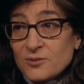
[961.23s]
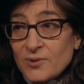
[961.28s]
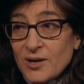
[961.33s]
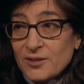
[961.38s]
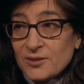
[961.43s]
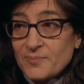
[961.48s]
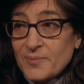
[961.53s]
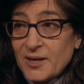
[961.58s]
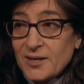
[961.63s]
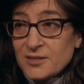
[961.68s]
around
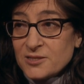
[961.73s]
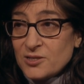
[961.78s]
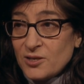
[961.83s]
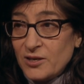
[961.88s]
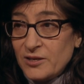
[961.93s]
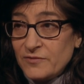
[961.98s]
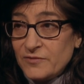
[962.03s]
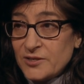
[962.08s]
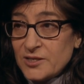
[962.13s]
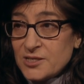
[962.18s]
the box
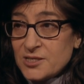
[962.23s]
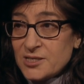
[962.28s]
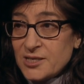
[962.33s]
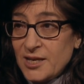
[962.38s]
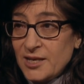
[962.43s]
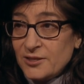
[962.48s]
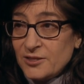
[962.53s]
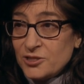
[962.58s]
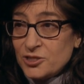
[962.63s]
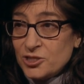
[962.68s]
office,
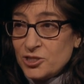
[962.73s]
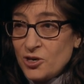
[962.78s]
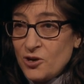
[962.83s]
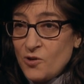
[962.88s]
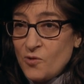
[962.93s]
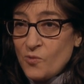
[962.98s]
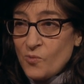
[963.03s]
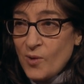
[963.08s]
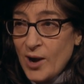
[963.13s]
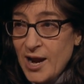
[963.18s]
and the
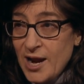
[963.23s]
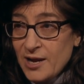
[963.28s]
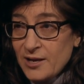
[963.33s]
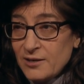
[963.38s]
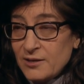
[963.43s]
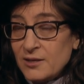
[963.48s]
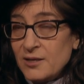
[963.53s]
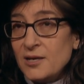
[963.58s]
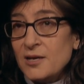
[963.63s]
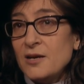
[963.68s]
show
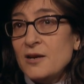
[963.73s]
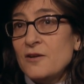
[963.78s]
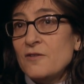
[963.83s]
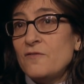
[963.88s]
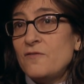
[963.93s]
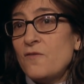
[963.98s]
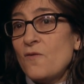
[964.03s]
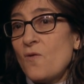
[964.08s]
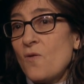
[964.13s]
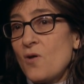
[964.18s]
ran
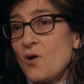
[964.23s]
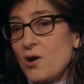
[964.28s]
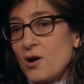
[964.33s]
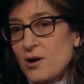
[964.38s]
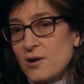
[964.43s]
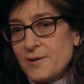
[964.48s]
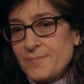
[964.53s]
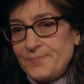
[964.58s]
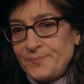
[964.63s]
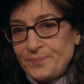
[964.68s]

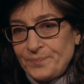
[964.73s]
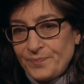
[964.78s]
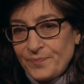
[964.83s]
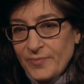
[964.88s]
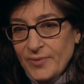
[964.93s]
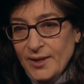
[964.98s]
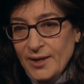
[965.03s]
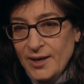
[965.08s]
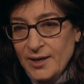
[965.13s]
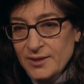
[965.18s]
for,
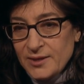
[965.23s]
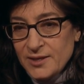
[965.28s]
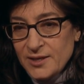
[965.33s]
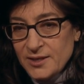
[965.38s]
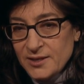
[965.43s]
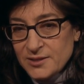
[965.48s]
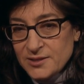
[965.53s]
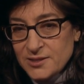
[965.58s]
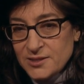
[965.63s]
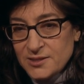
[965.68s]
I think
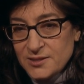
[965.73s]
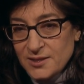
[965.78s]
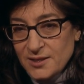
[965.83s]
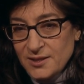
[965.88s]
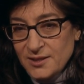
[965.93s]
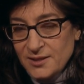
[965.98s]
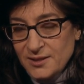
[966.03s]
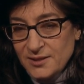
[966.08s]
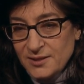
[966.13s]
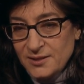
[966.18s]
it's,
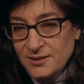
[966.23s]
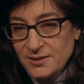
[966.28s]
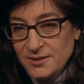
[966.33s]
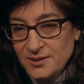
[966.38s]
uh,